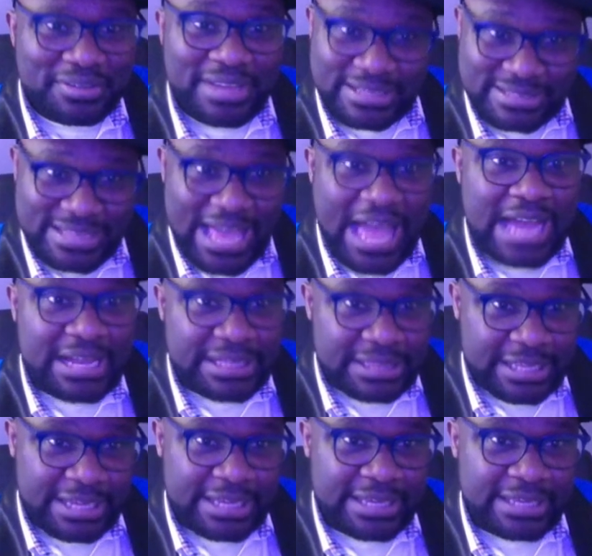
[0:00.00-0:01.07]

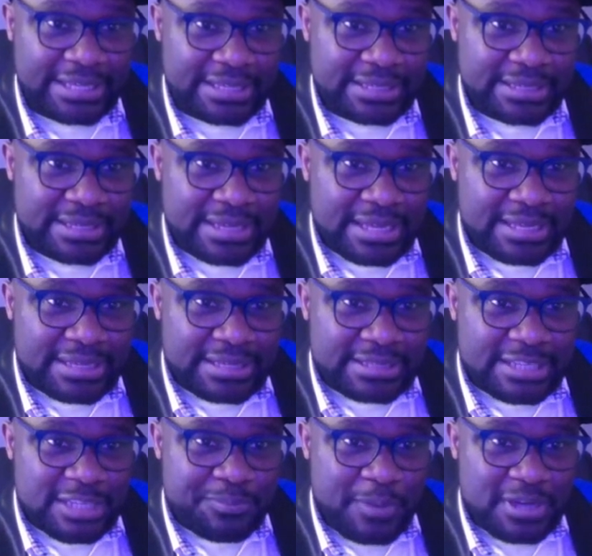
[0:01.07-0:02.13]
exactly.
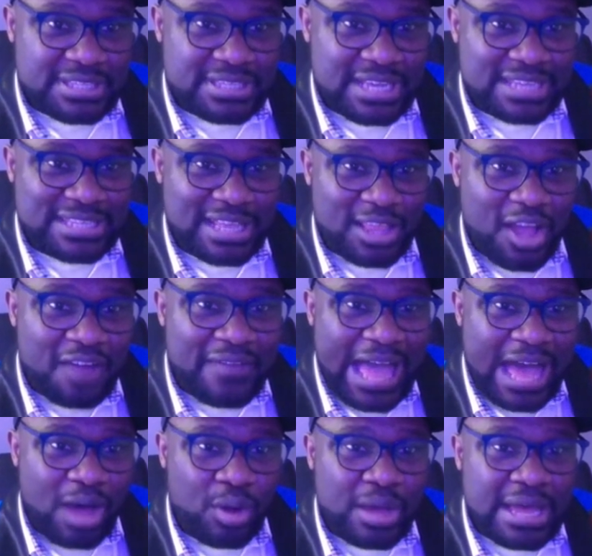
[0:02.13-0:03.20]
This person says, I love
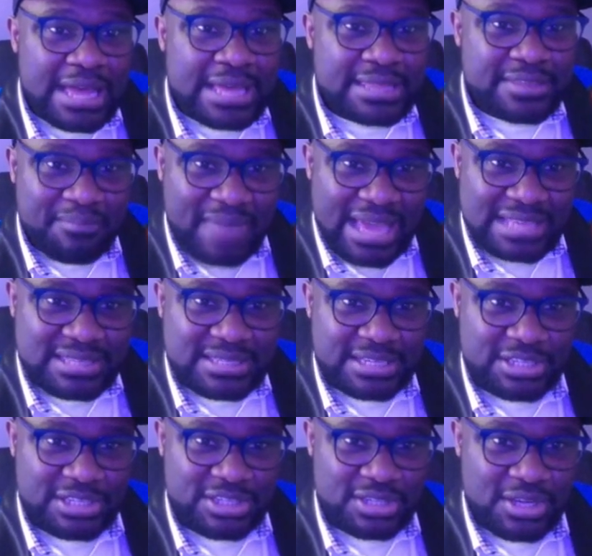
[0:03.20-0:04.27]
how the
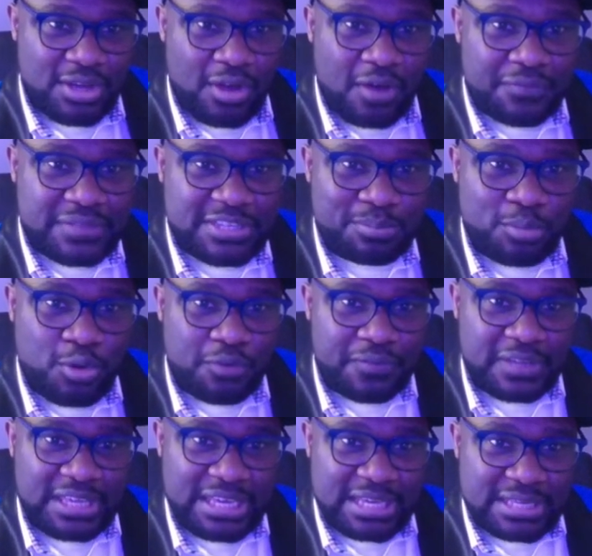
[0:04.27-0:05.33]
message of this
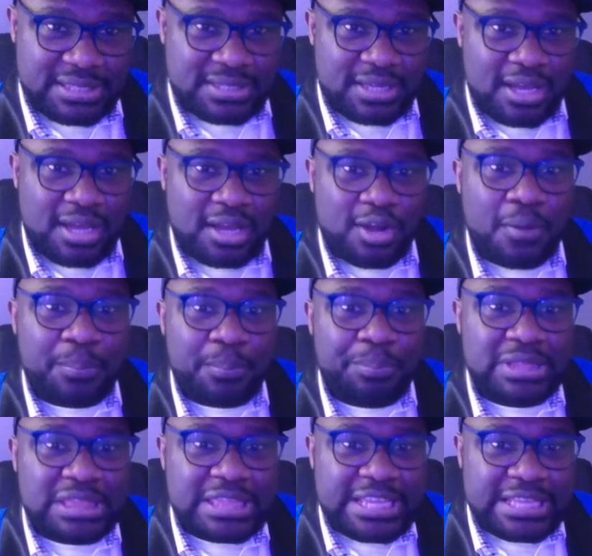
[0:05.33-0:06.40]
movie is
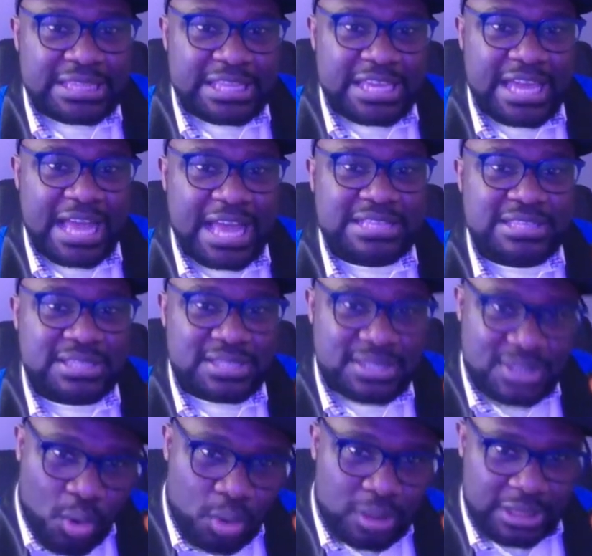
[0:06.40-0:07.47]
completely and
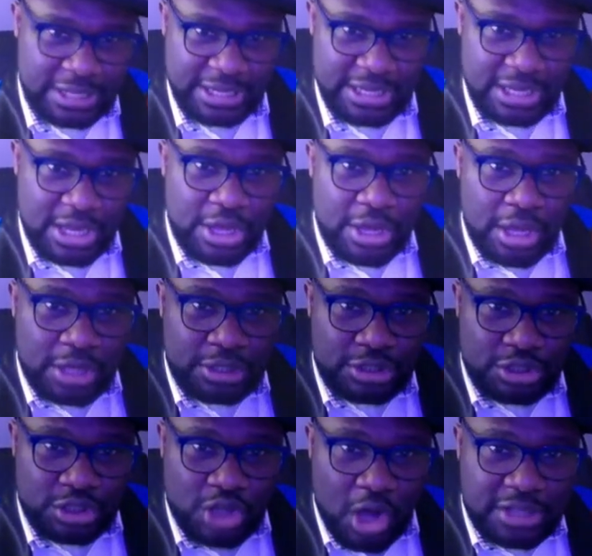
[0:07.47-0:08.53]
solely
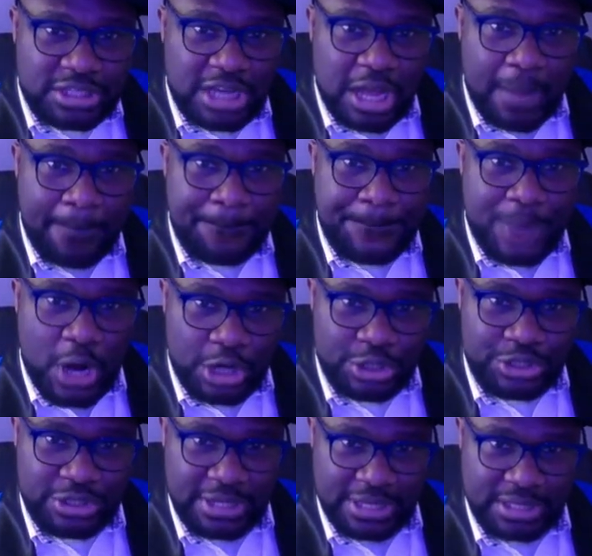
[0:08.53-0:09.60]
judge a
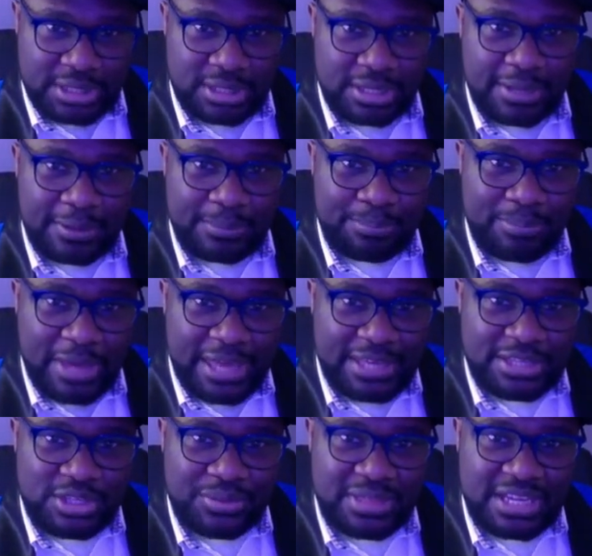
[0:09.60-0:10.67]
person
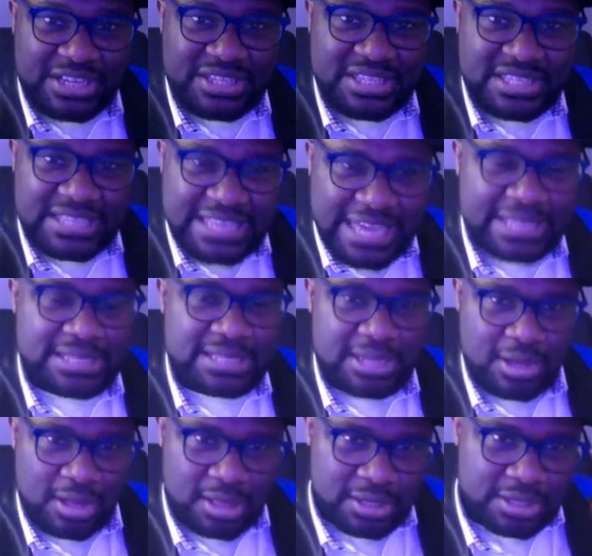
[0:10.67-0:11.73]
based on their skin
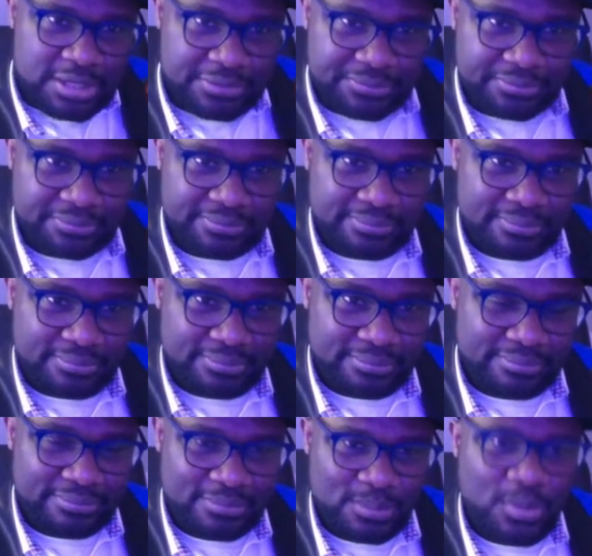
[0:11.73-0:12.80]
color.
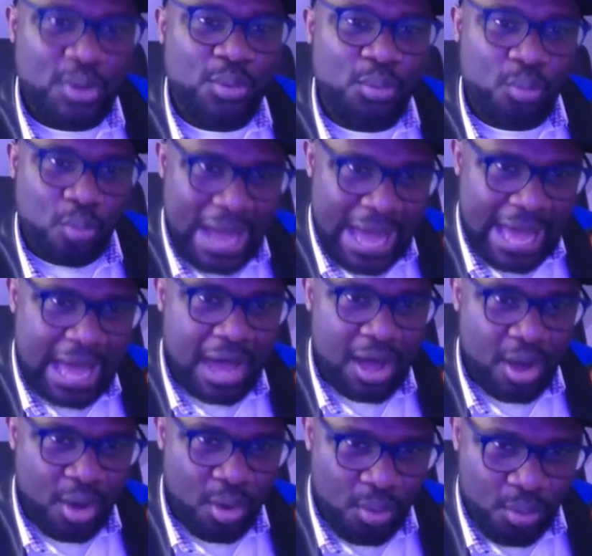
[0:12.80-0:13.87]
Wow.